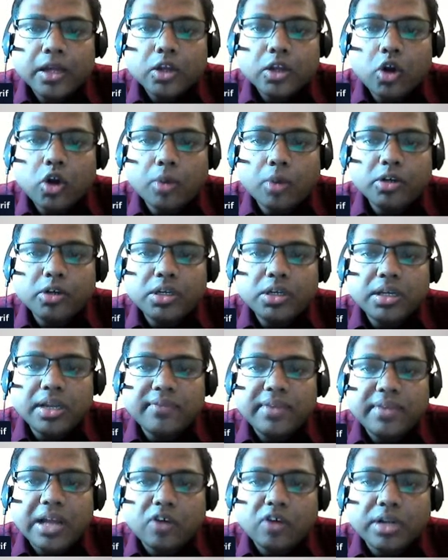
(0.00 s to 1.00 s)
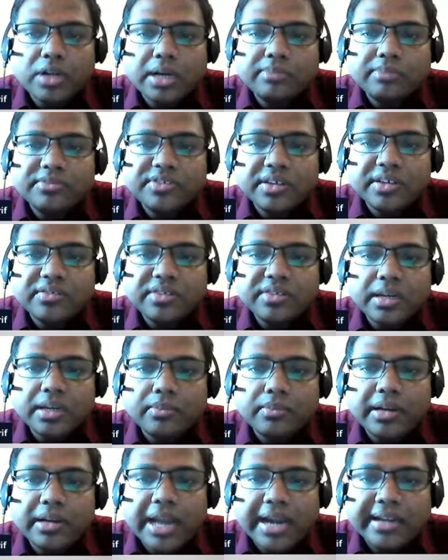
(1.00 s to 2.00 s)
Community level outcomes,
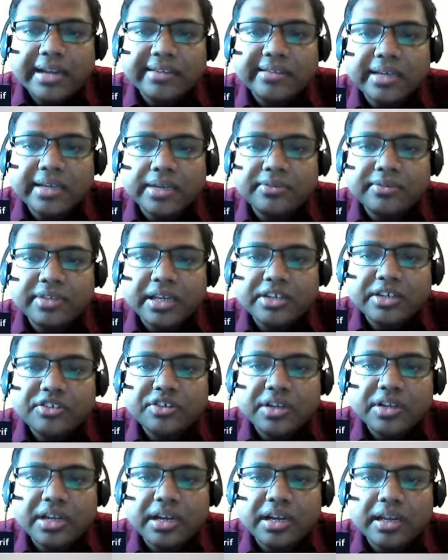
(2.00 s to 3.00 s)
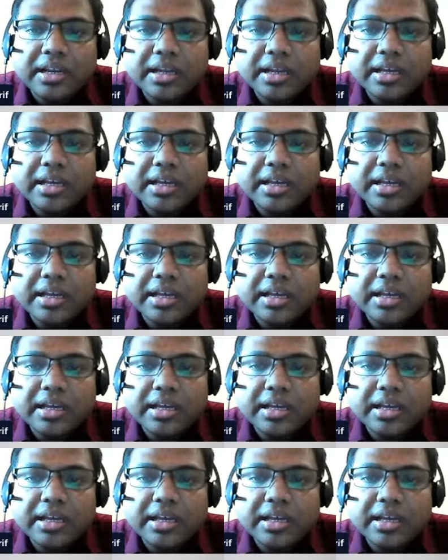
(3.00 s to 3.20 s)
sustainable landscapes, and gender